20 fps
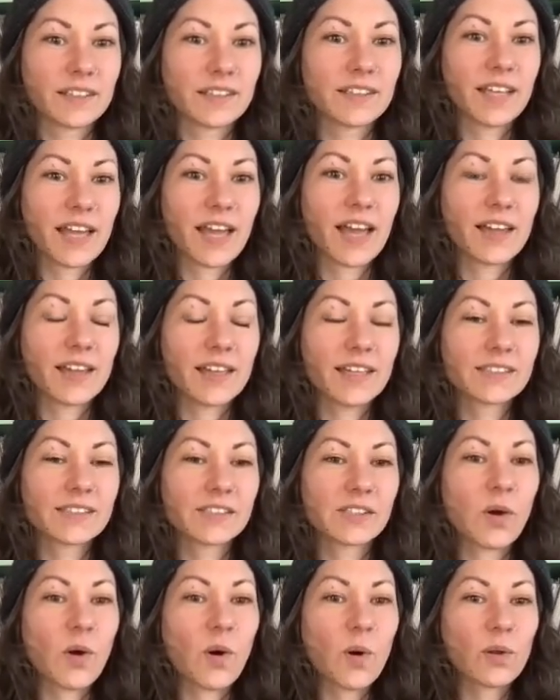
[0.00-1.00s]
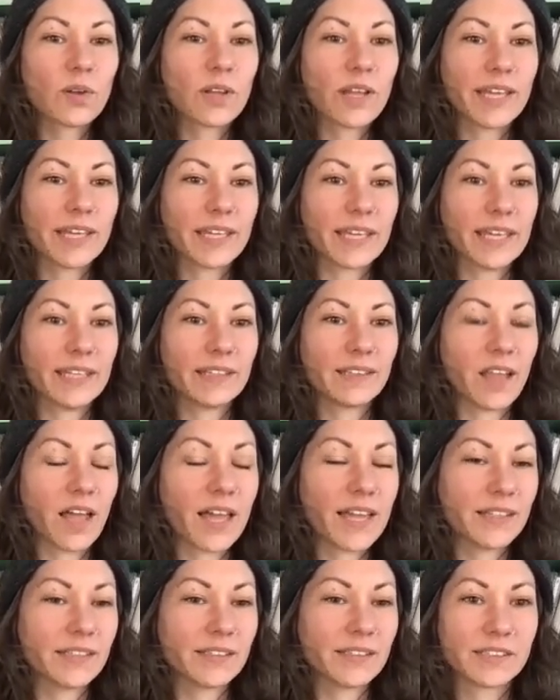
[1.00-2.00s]
Yeah, it's the whole like
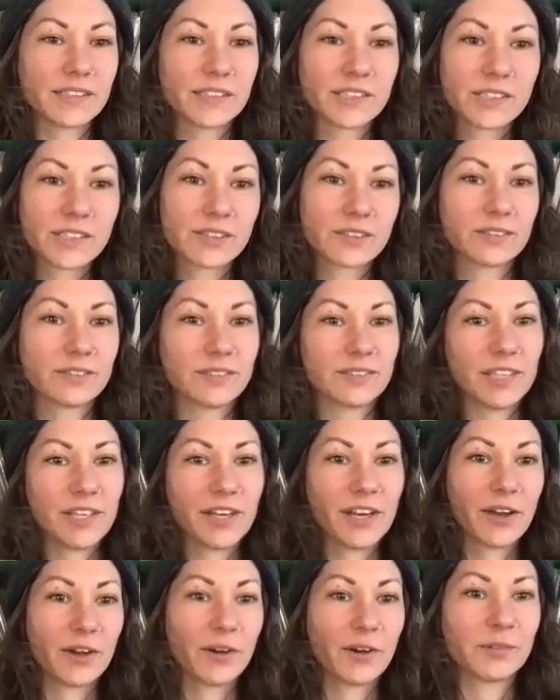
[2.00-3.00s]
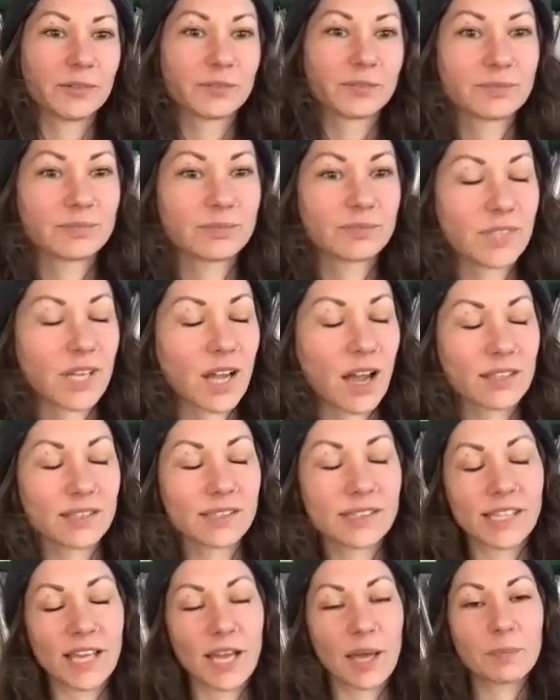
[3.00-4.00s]
enlightened, you know,
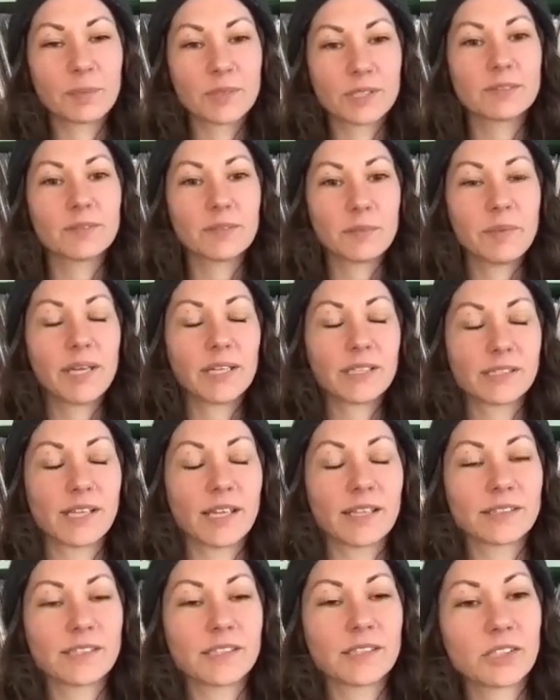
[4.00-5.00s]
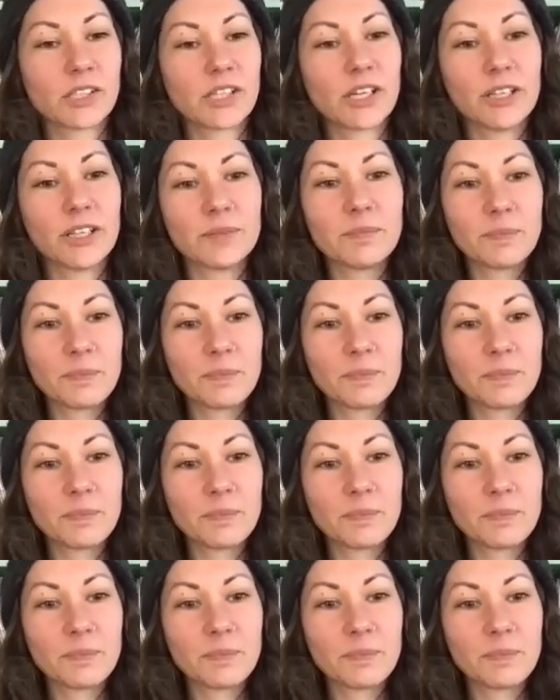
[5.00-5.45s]
concept. Makes sense. It's yeah.